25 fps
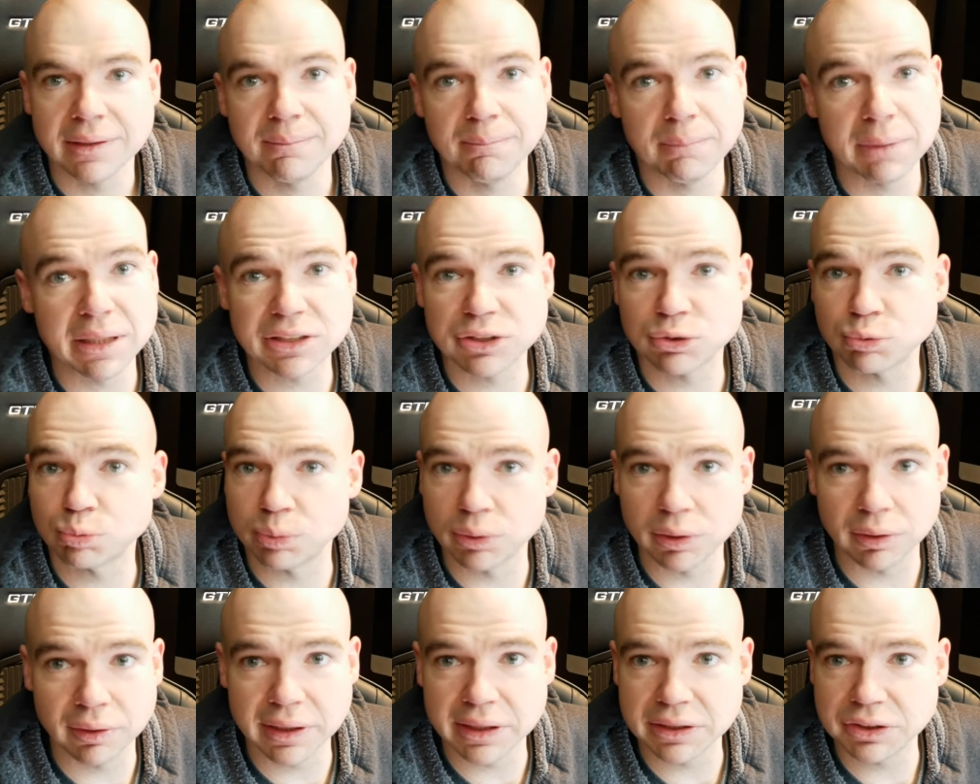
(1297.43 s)
it's
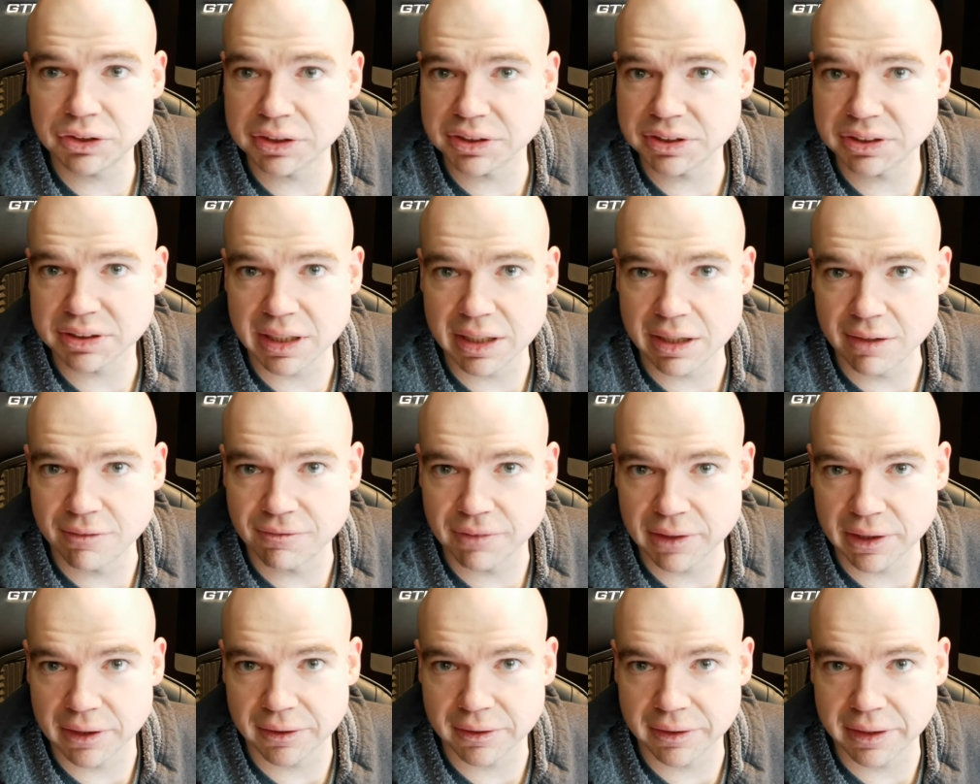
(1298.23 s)
really just going to
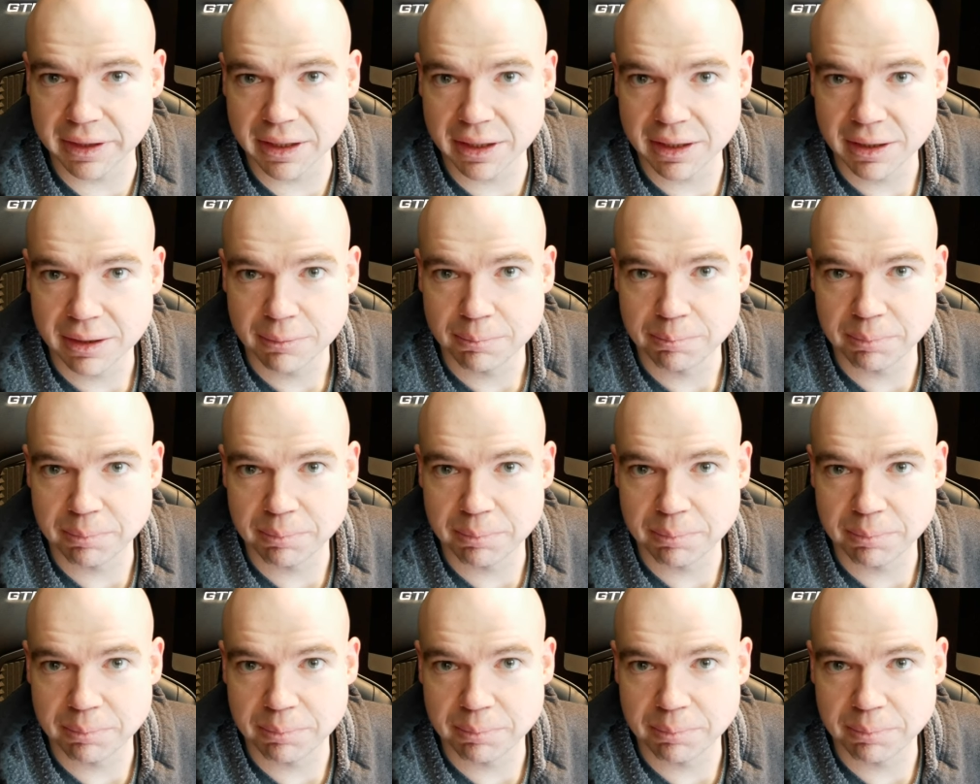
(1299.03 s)
vary